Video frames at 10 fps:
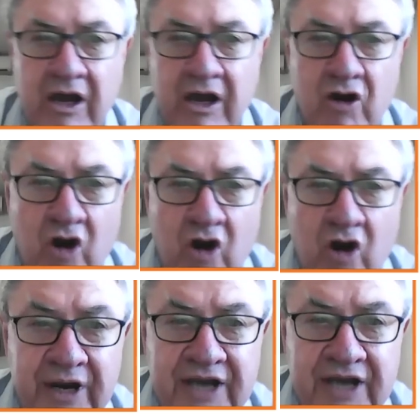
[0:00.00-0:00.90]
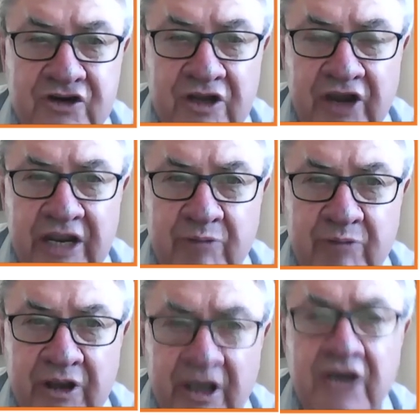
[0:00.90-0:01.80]
combination
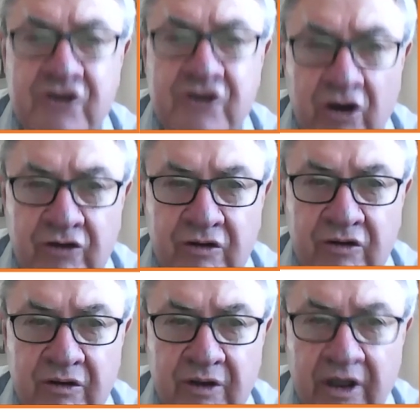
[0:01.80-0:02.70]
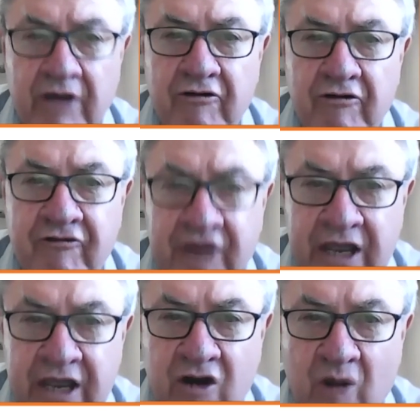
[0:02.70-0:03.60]
treatment is good.
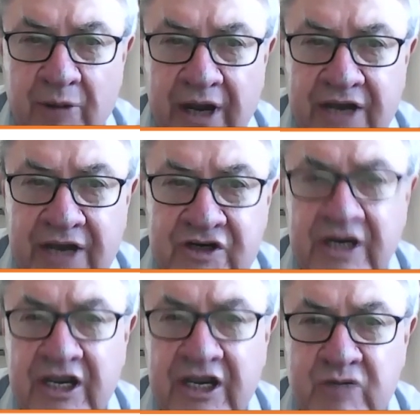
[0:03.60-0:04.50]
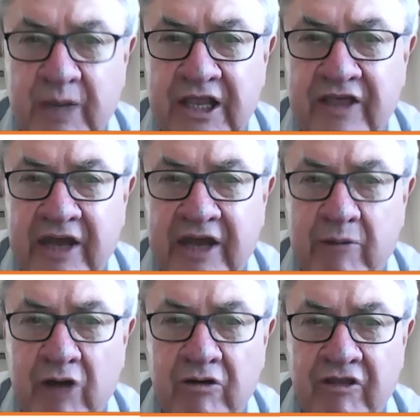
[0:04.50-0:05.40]
Free combination is better than
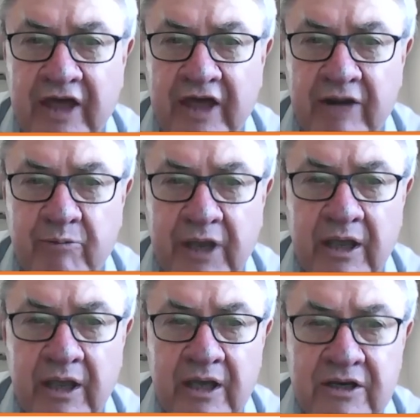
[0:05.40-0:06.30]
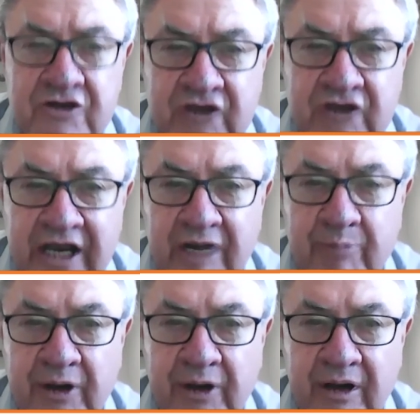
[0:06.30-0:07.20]
monotherapy. Single
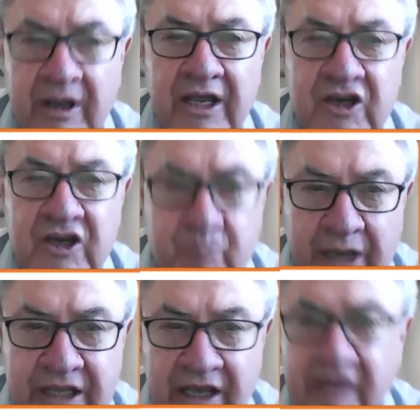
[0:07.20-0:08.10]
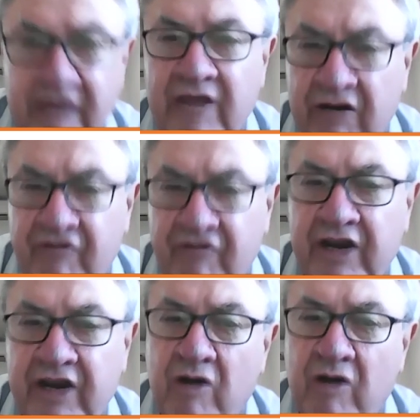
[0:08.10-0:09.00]
pill is better than
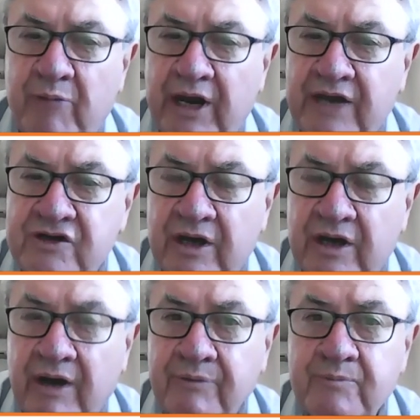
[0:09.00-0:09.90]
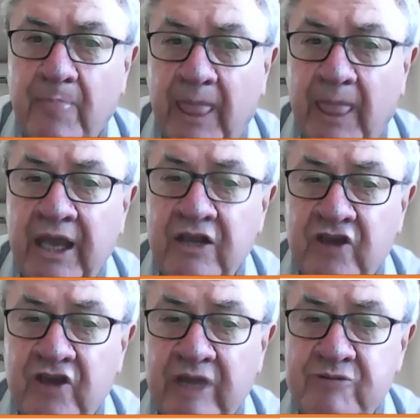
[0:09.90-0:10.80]
free combination in
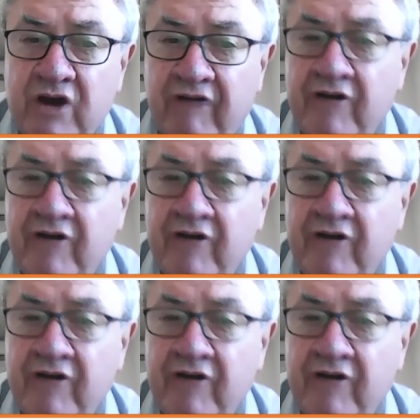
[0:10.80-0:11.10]
terms of